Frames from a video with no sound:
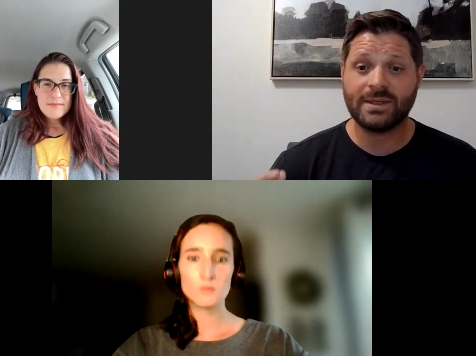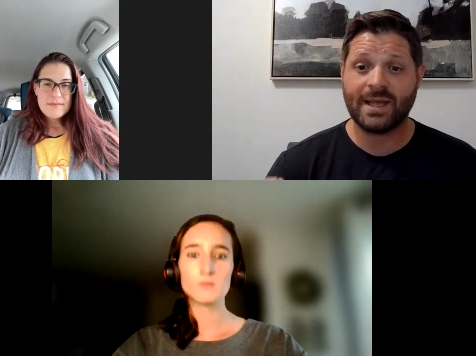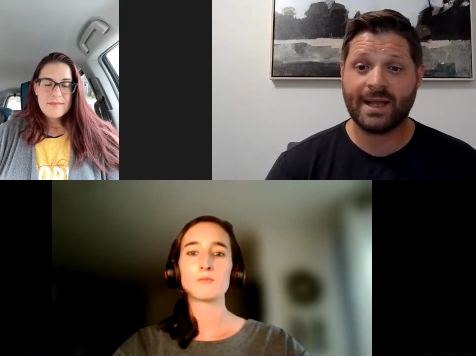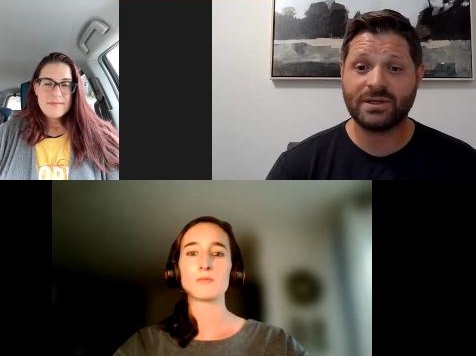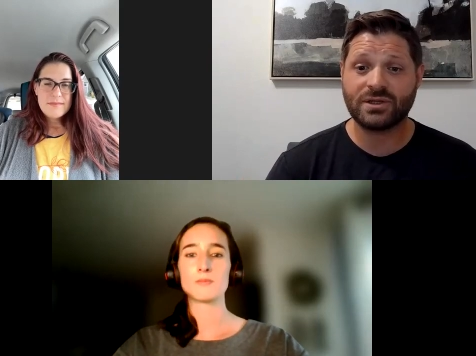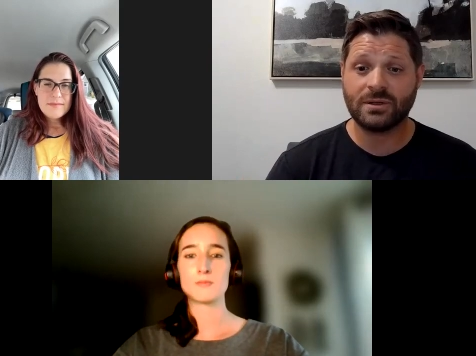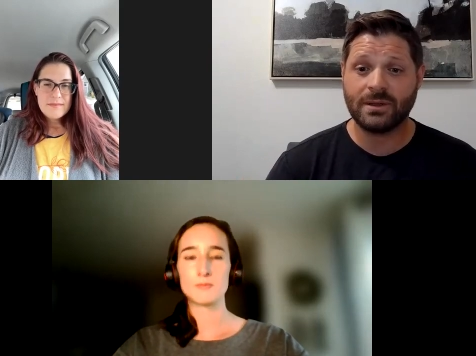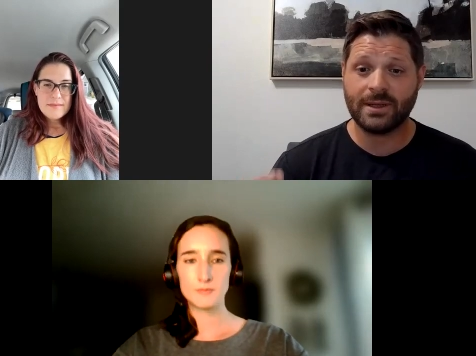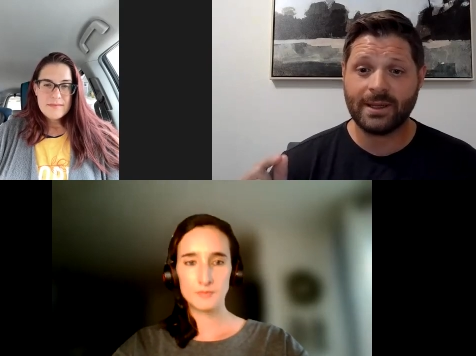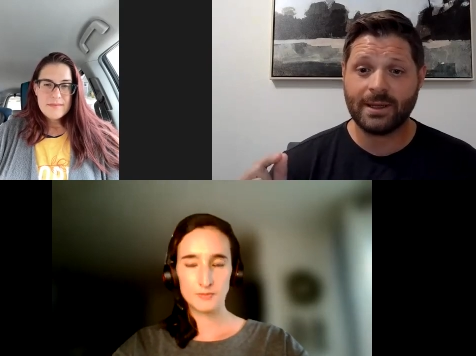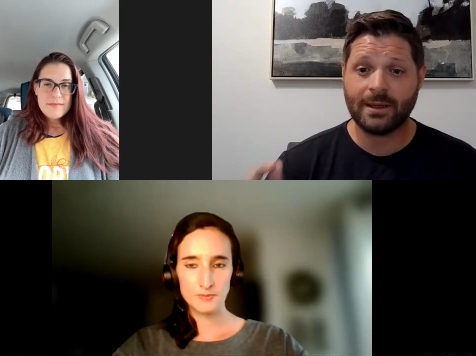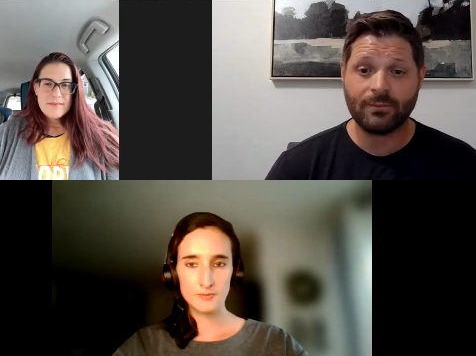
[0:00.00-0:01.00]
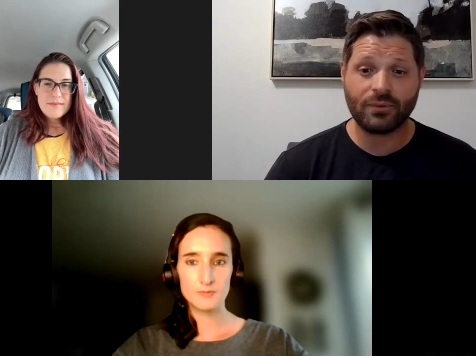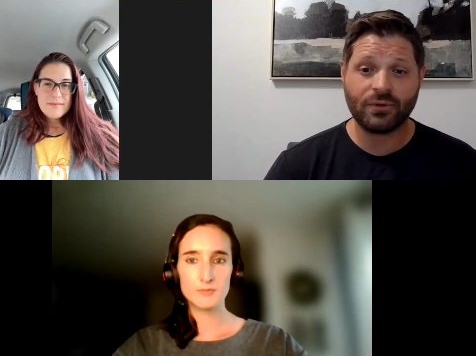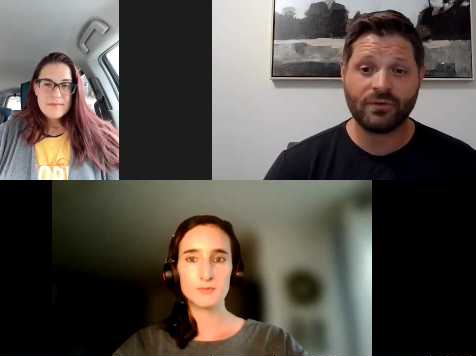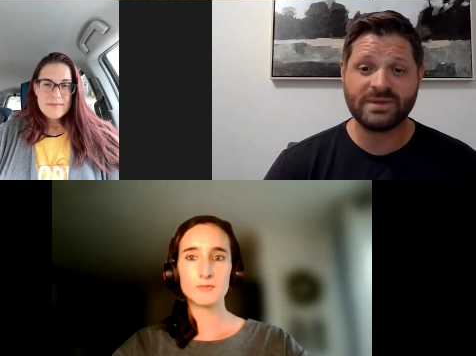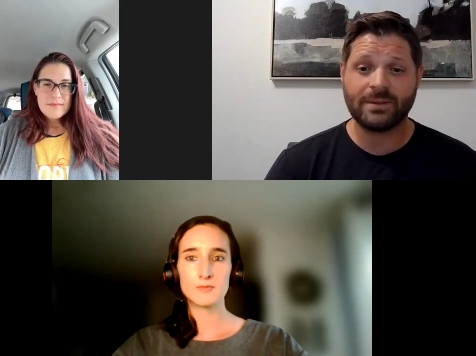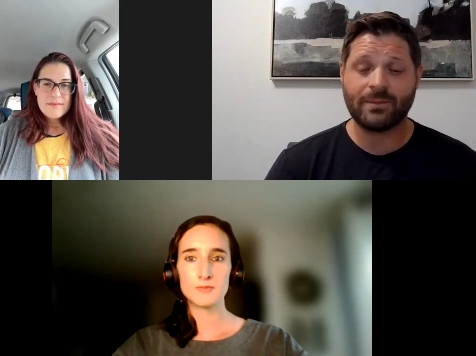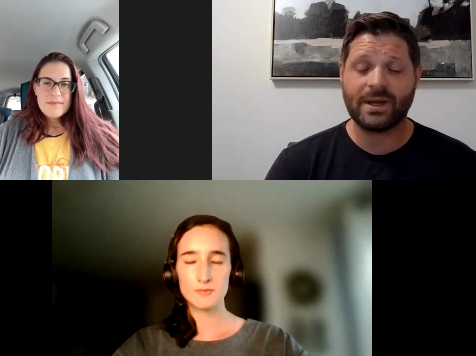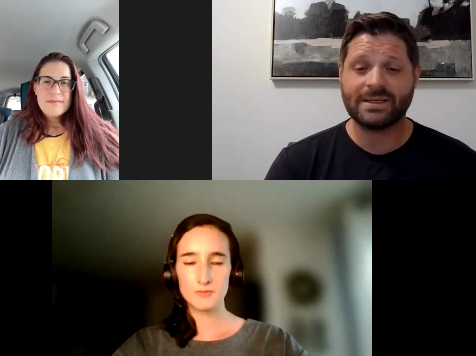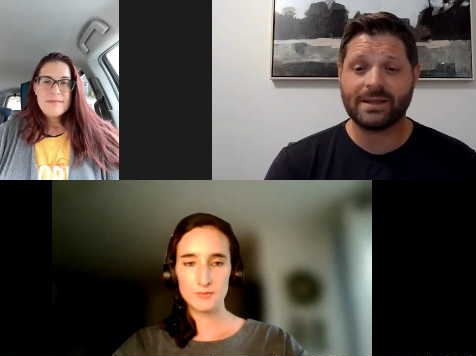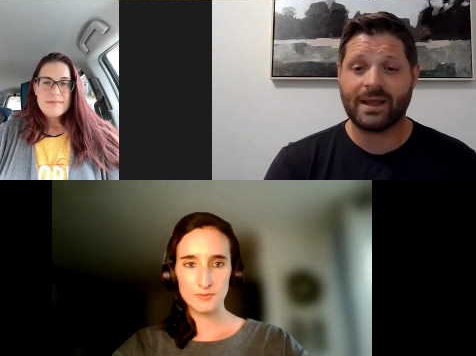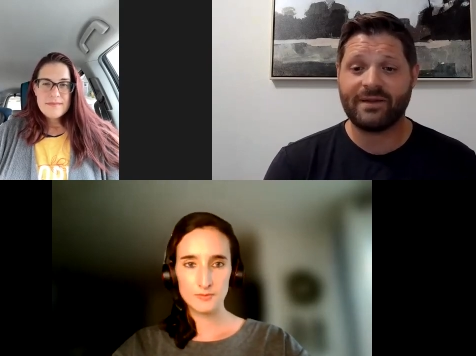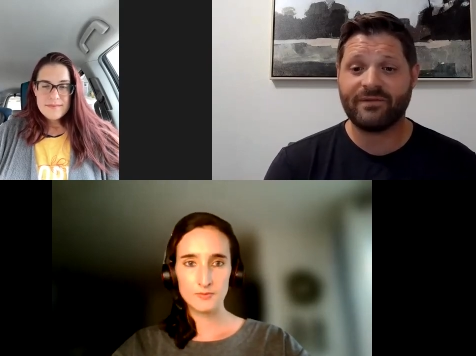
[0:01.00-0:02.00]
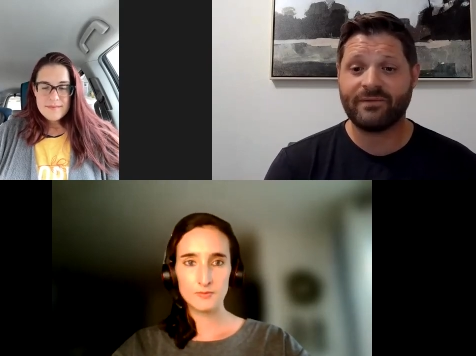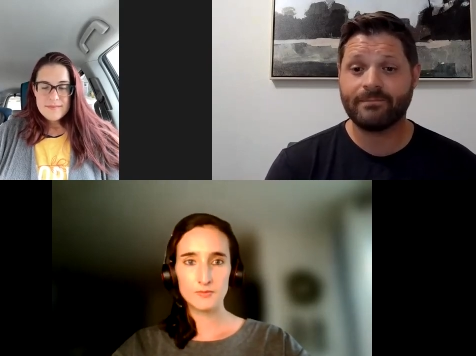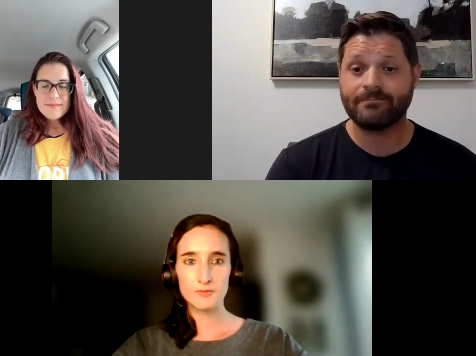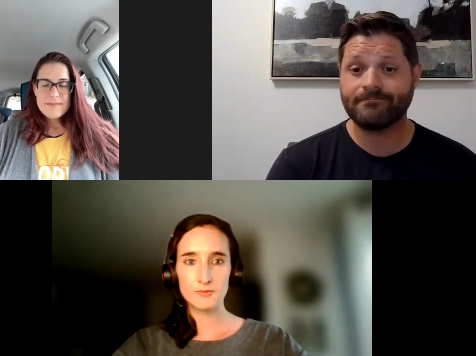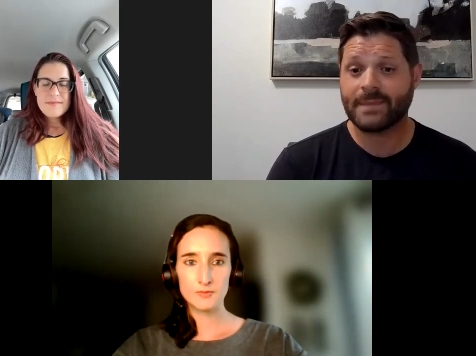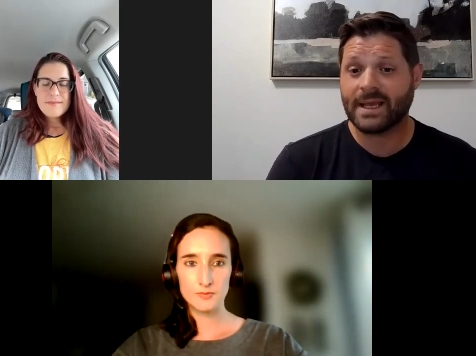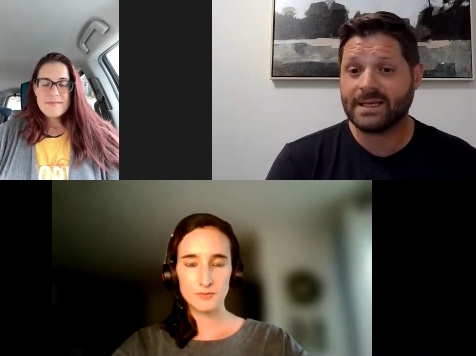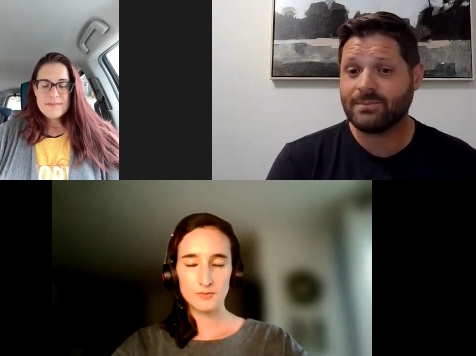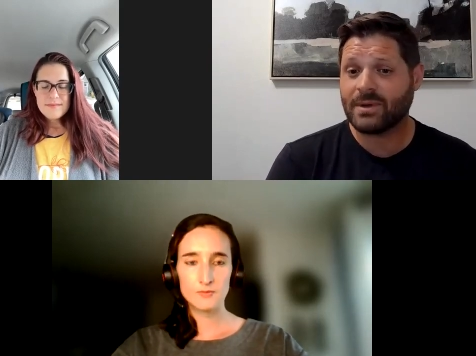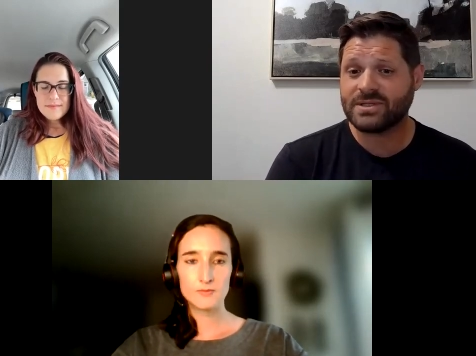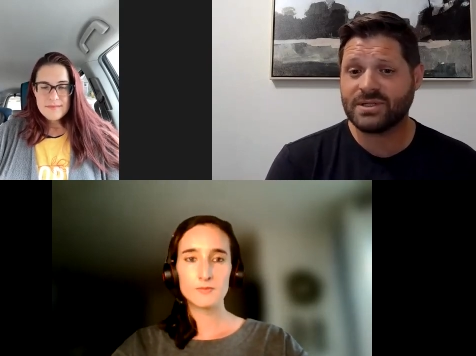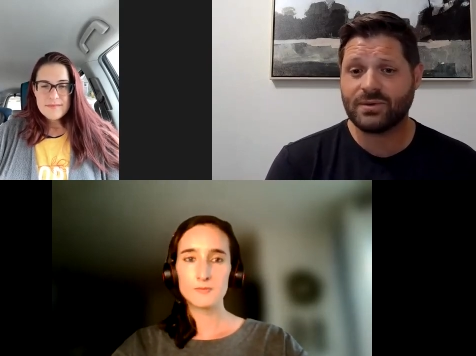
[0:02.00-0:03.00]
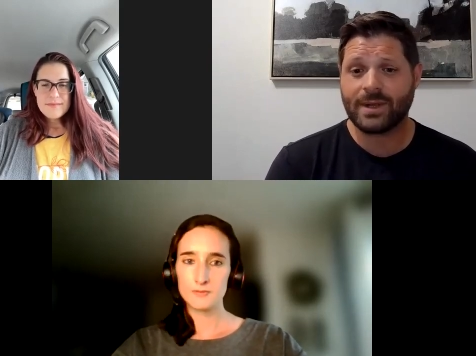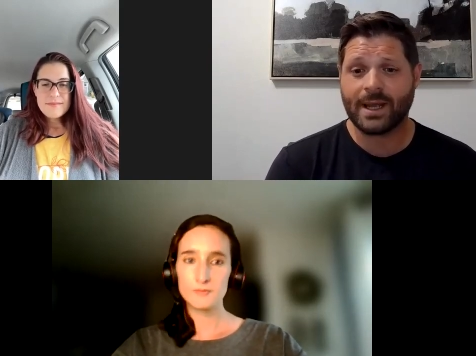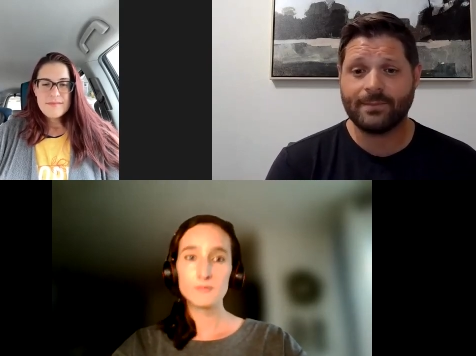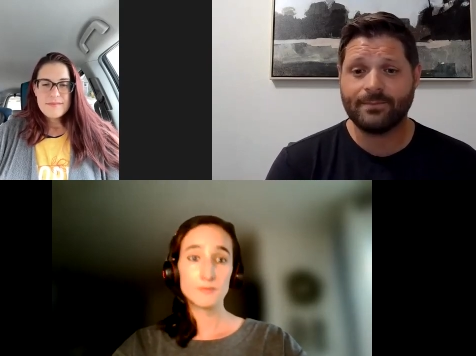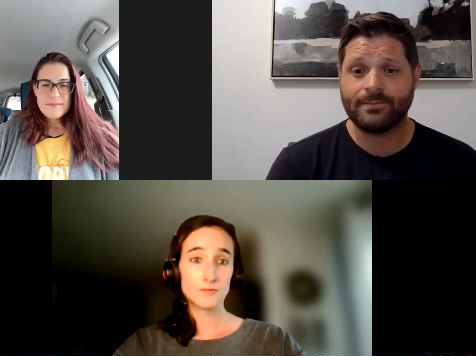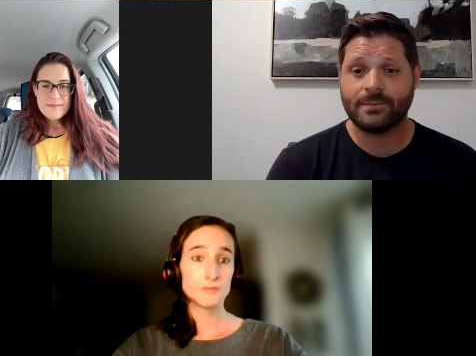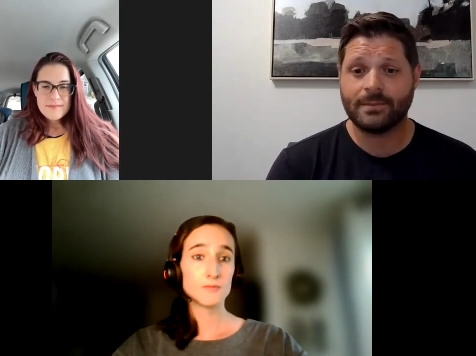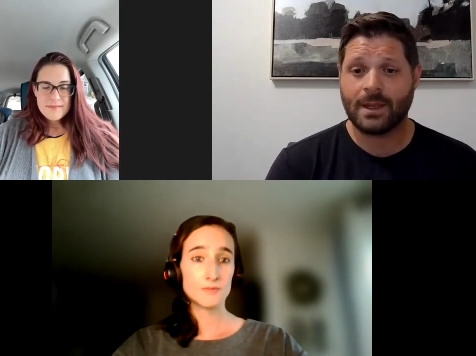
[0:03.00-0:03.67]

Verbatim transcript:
Speaker 1: intentionally improve somebody's life as much as you can.